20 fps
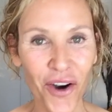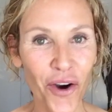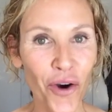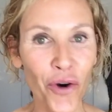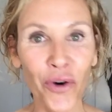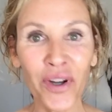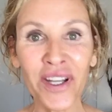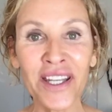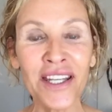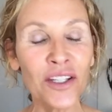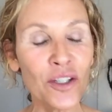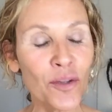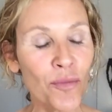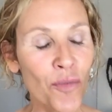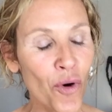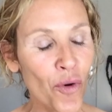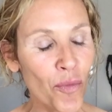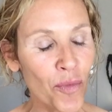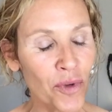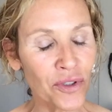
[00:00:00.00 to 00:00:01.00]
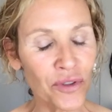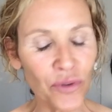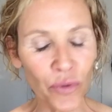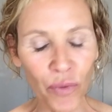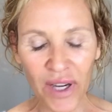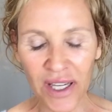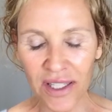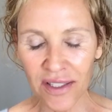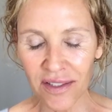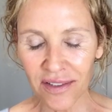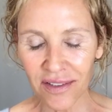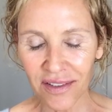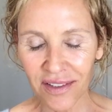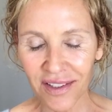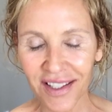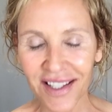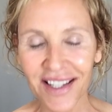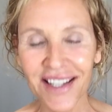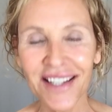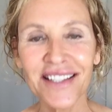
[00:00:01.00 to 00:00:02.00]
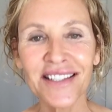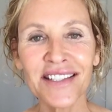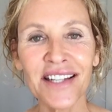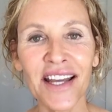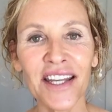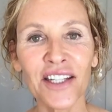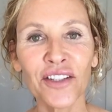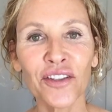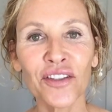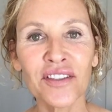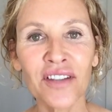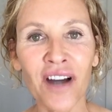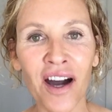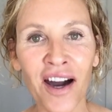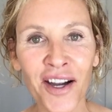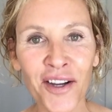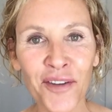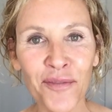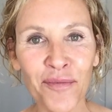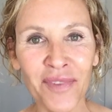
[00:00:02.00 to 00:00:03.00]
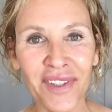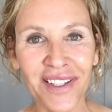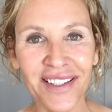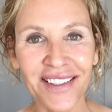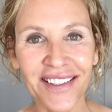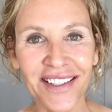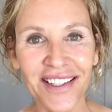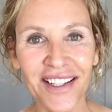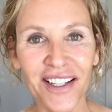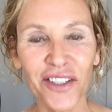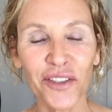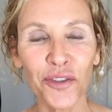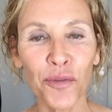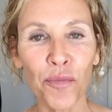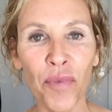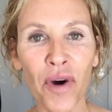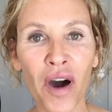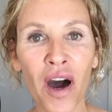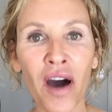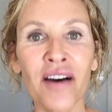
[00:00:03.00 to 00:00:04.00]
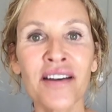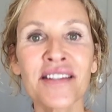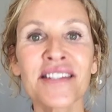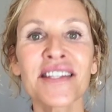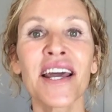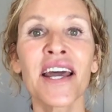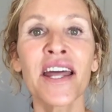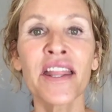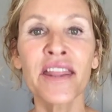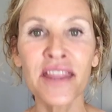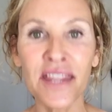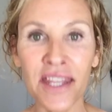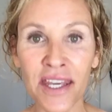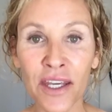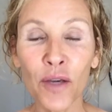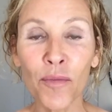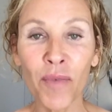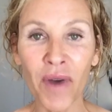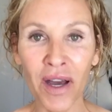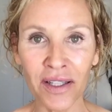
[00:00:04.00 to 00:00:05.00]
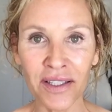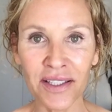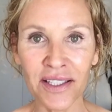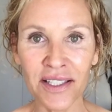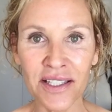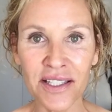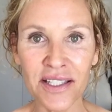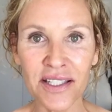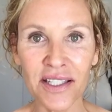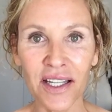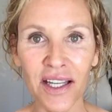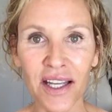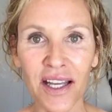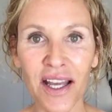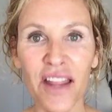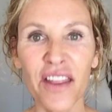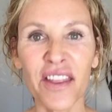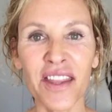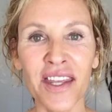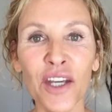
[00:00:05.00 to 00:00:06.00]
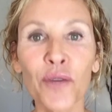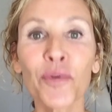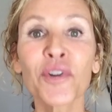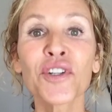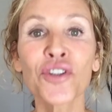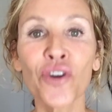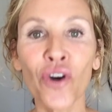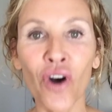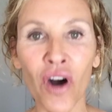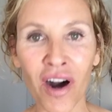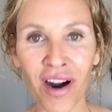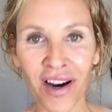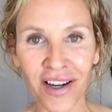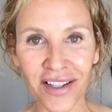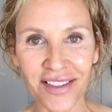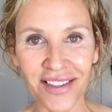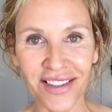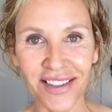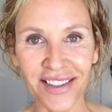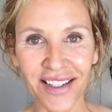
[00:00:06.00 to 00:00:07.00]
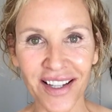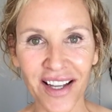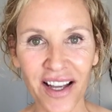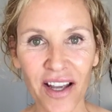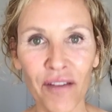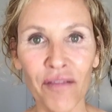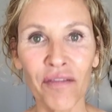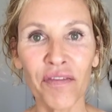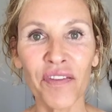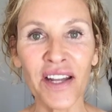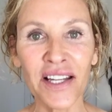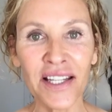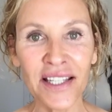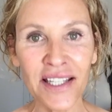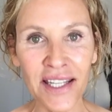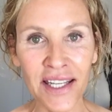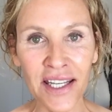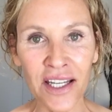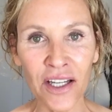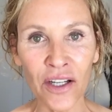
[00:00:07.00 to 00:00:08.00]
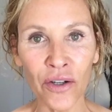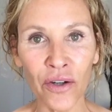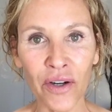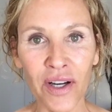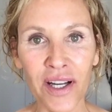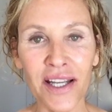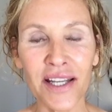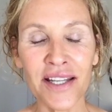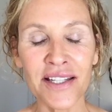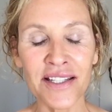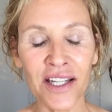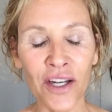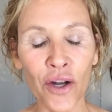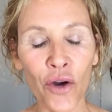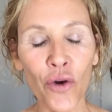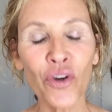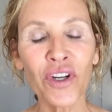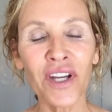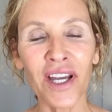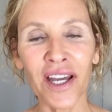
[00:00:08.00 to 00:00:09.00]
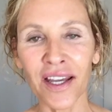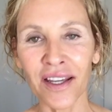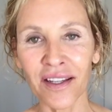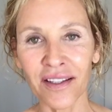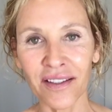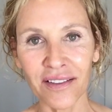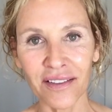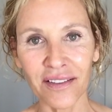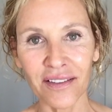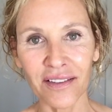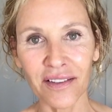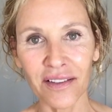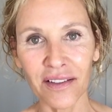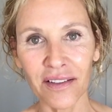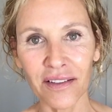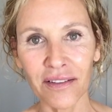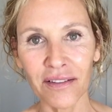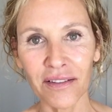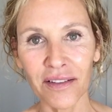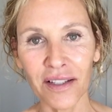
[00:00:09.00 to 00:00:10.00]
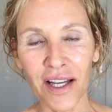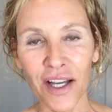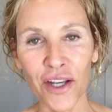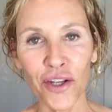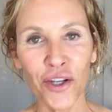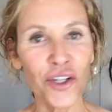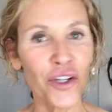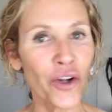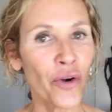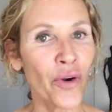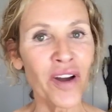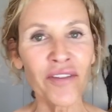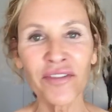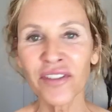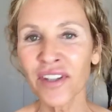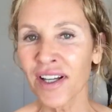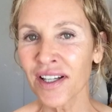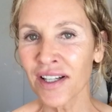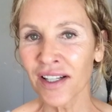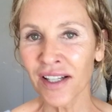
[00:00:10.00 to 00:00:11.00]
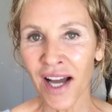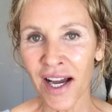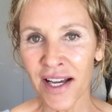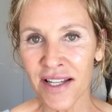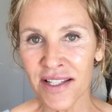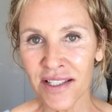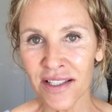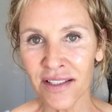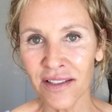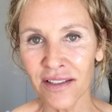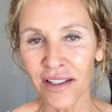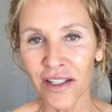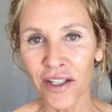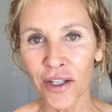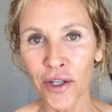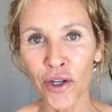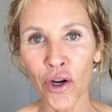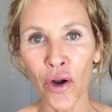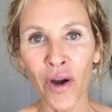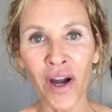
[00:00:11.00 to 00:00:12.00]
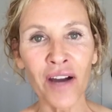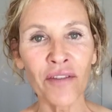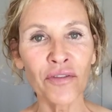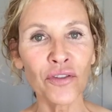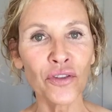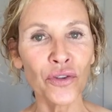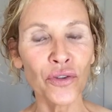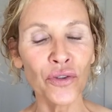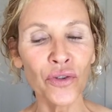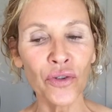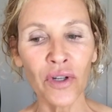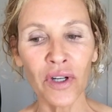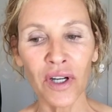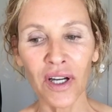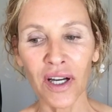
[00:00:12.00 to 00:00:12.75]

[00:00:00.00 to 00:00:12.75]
Or in the moment, wait, take the time to pause and think about this. Think with your heart. Feel it here. Is it okay? You don't have to analyze it. You don't have to,